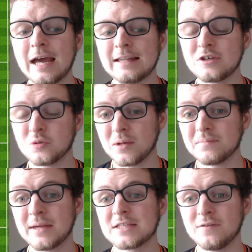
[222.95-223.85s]
and this will be a
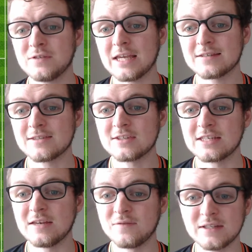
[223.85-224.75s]
massive test to
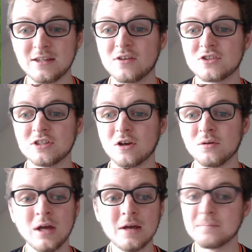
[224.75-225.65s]
see if he does, you know,